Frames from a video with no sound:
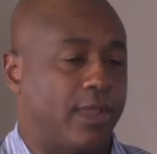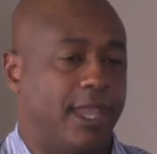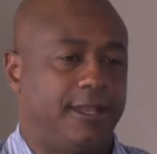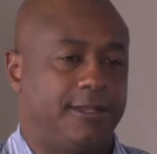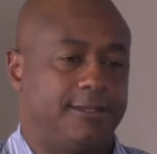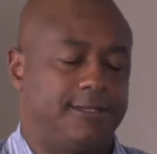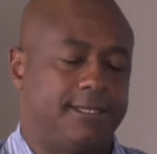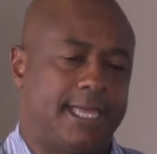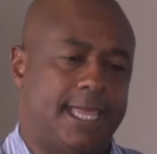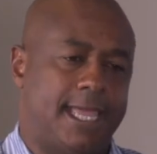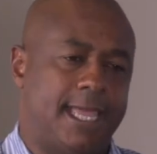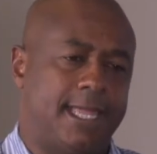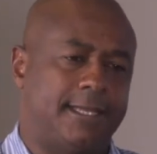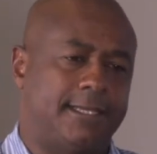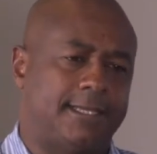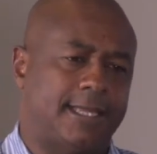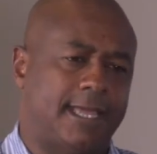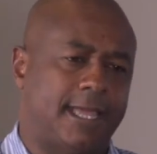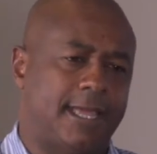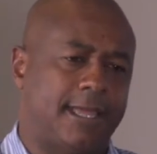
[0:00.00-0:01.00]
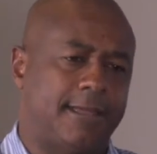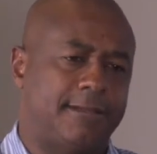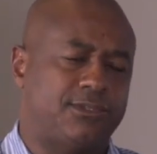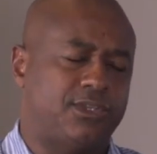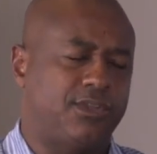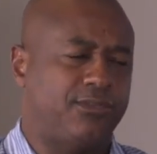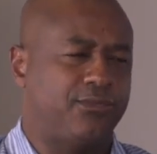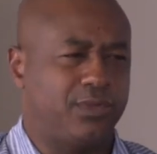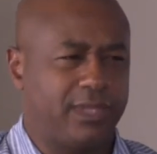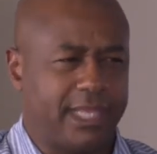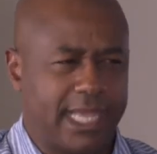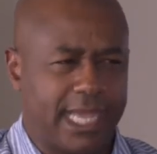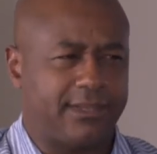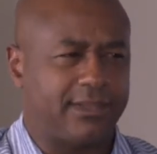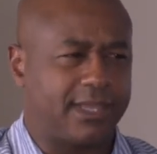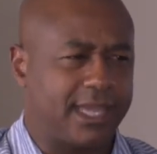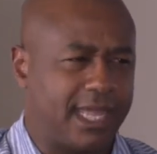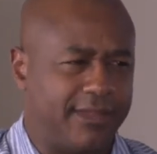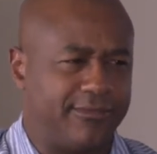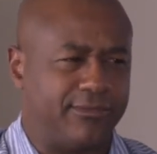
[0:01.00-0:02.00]
right? And so you've really
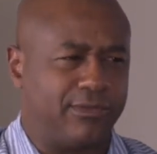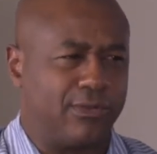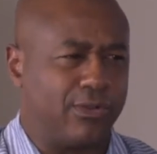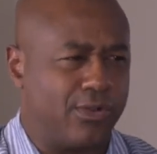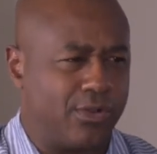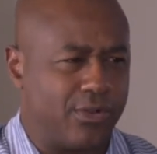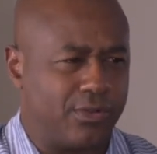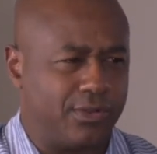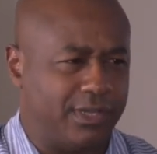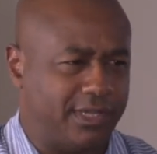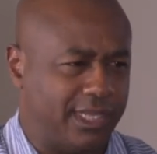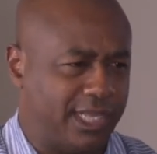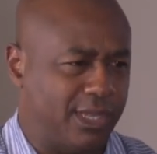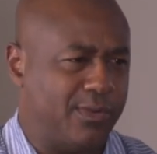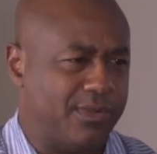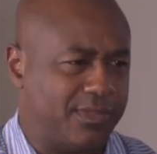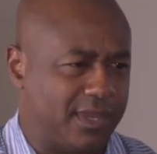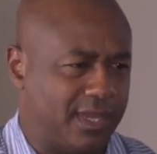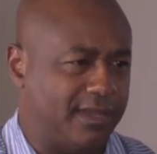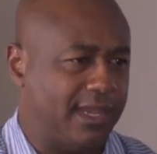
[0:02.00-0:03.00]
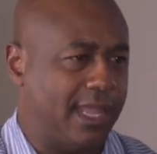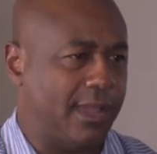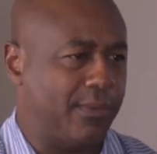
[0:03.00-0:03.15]
had to kind of learn to deal with it,